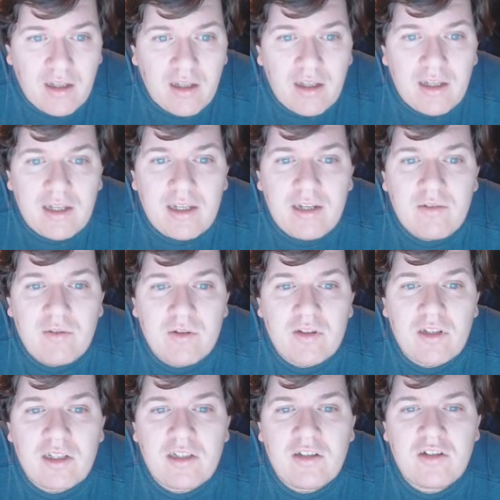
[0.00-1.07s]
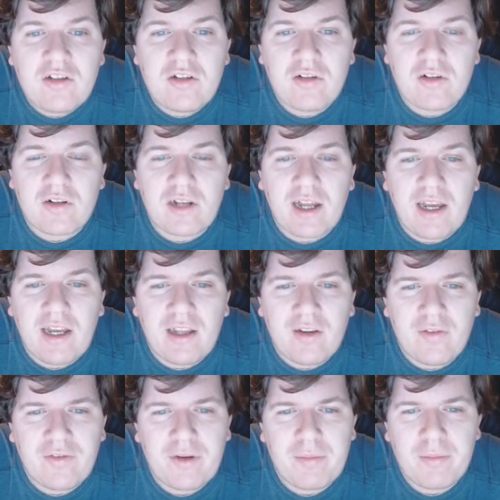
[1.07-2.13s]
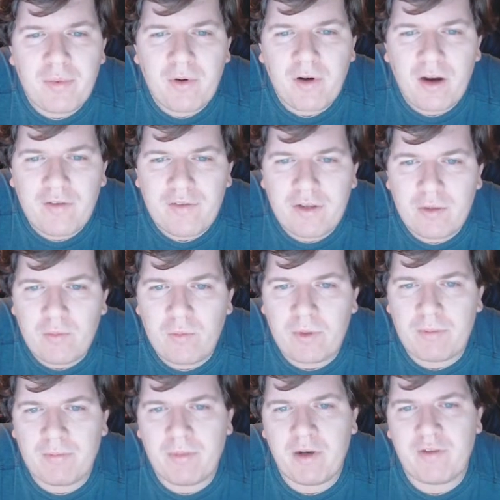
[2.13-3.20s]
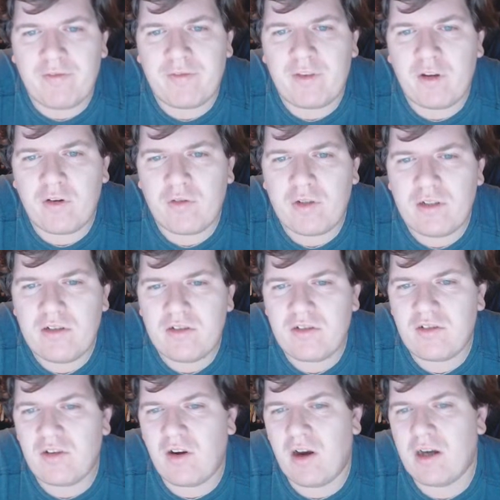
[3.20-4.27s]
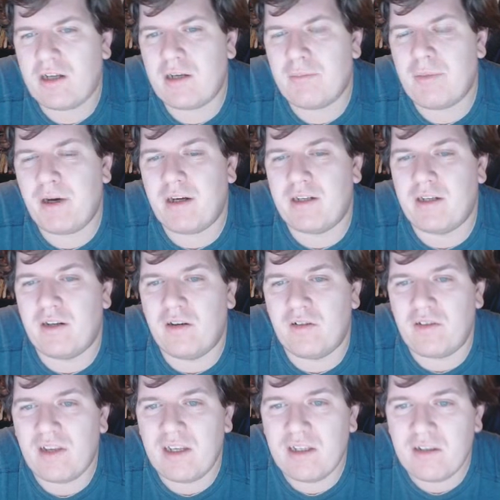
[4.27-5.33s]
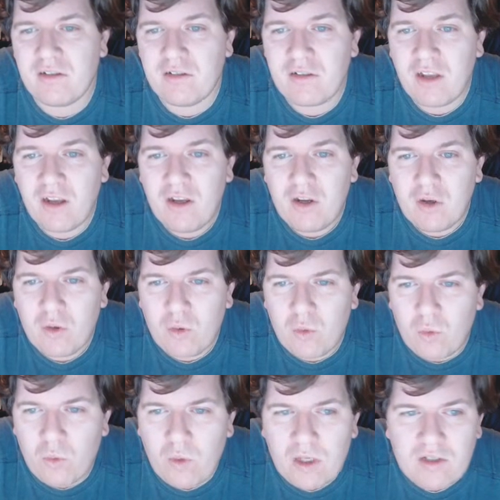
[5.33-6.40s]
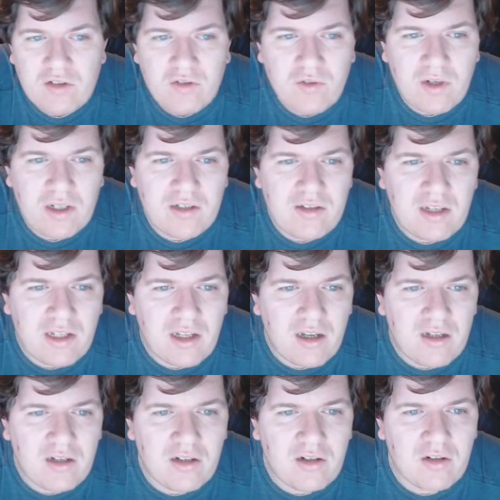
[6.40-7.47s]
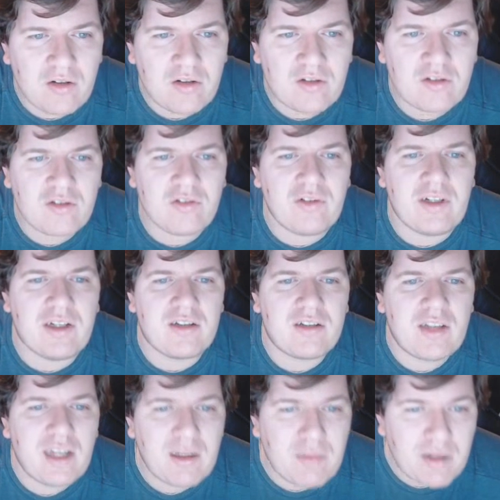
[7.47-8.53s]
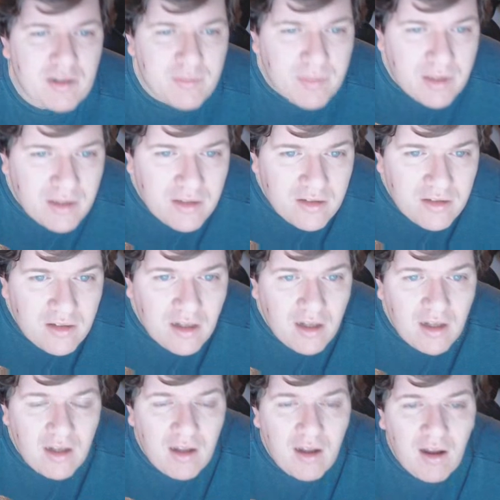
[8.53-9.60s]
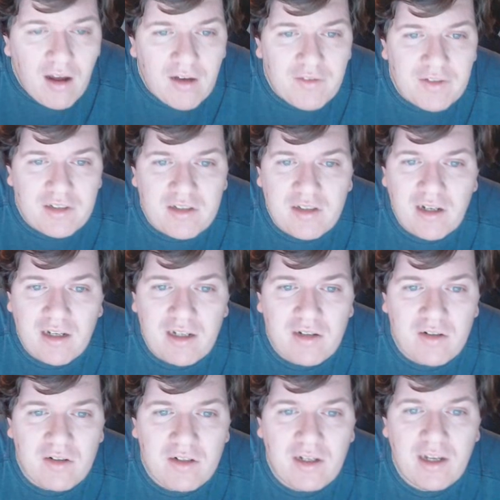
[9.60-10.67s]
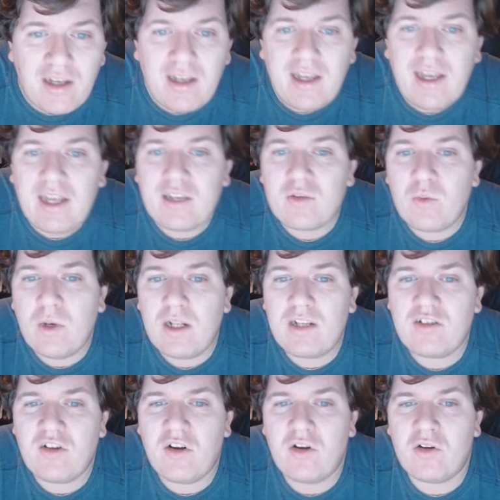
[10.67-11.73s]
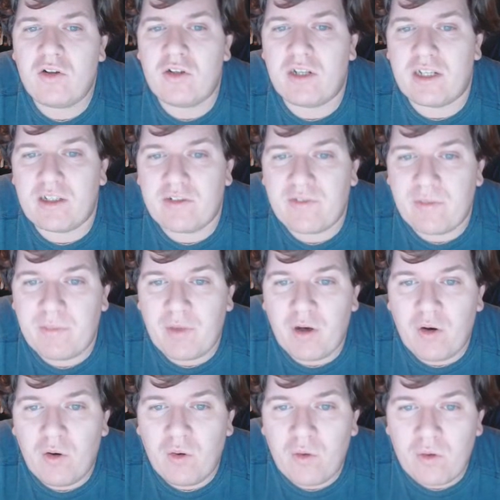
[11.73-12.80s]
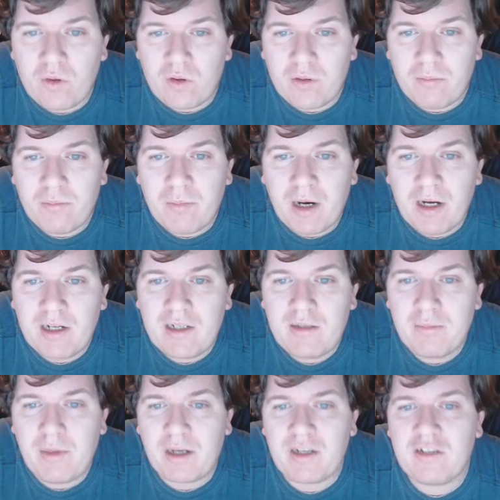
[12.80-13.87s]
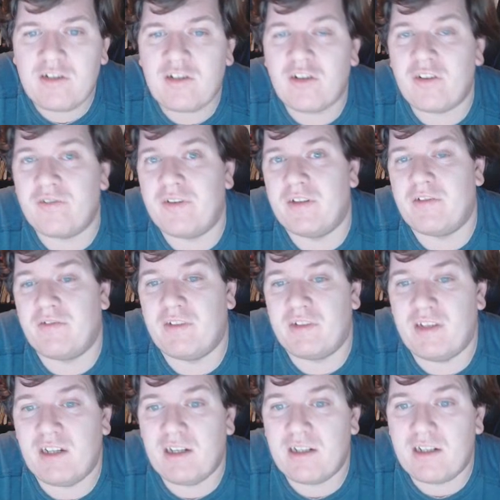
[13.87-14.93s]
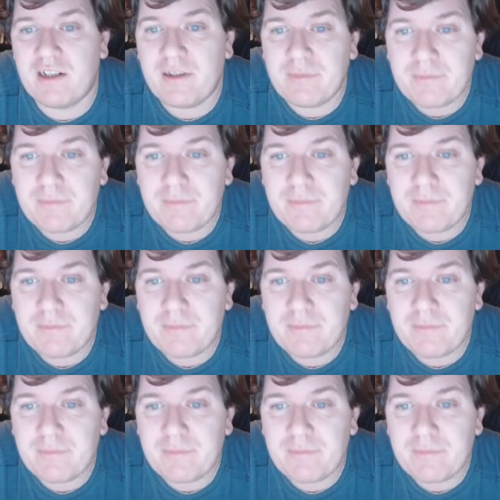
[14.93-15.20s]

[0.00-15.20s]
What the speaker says: he was ensured a healthy profit with both tourists to occupy the hotels, restaurants, and other luxury establishments of his Skyhook, as well as earnings from the ore mined by the surface facility.